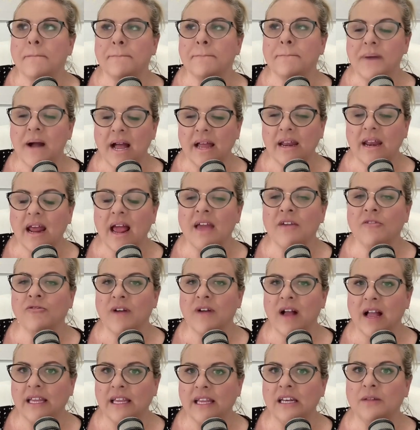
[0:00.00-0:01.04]
but I
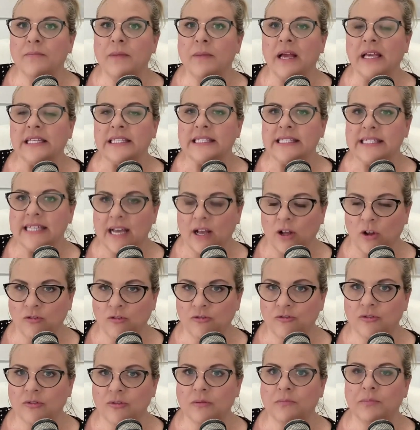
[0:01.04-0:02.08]
find
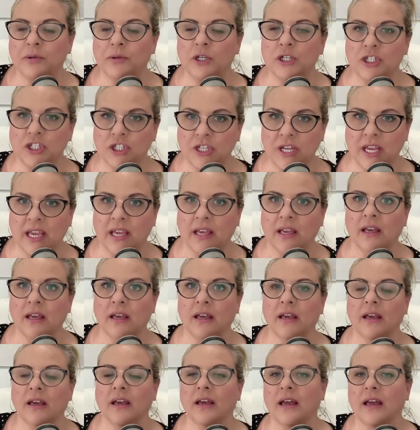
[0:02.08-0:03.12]
myself pushing
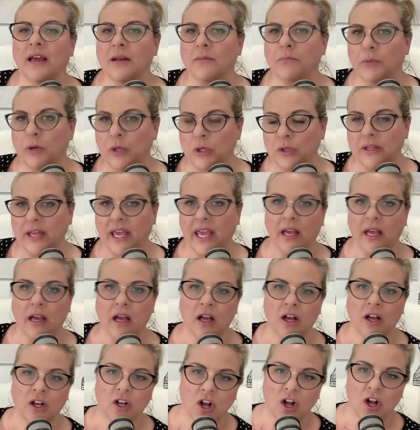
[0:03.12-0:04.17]
and pulling
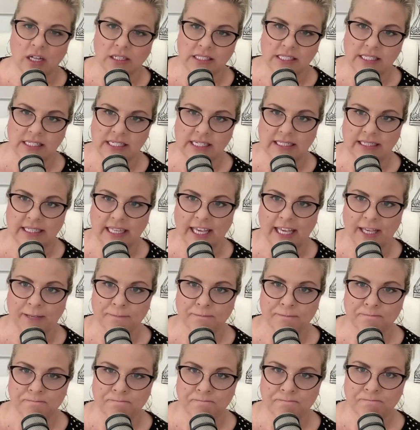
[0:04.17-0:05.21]
constantly.
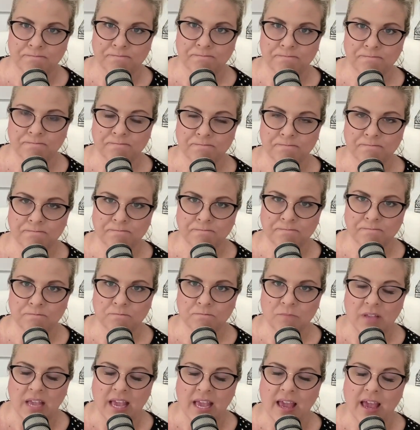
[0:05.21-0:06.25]

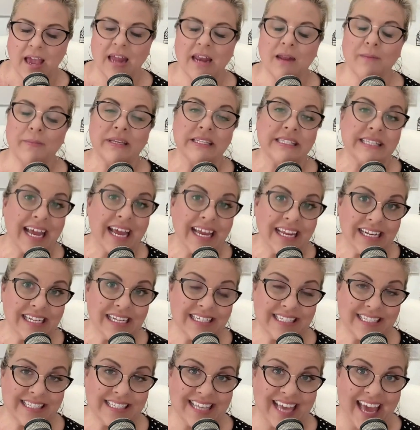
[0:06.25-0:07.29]
And I'm excited
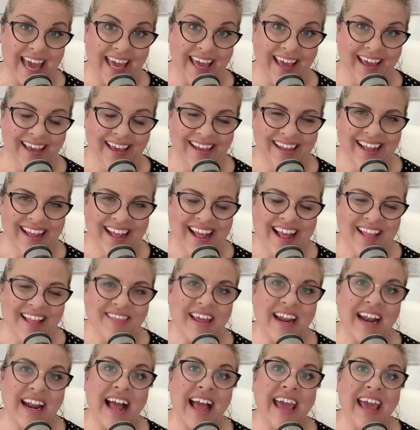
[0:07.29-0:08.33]
to say
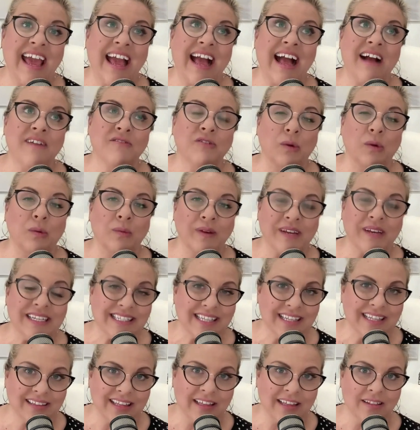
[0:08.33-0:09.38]
that I have
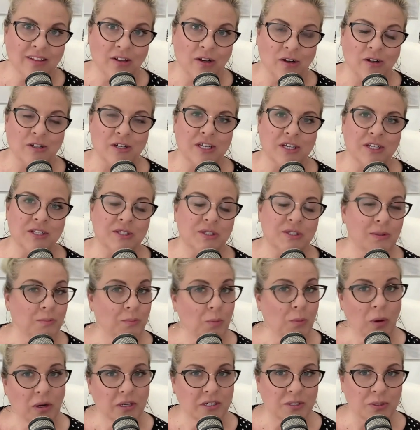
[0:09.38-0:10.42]
recently learned some
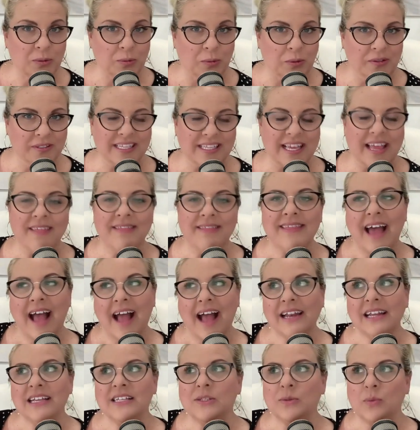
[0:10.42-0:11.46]
more tools. And
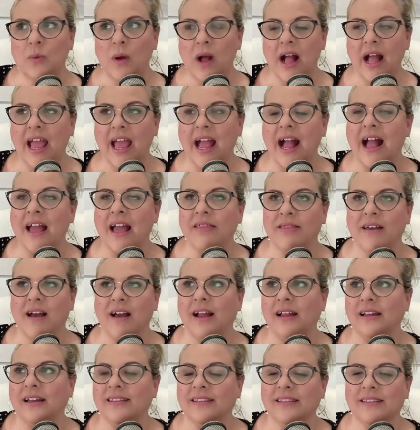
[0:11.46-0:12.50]
that is why I
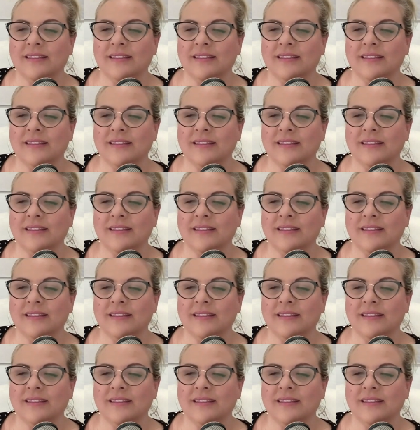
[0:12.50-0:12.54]
thought,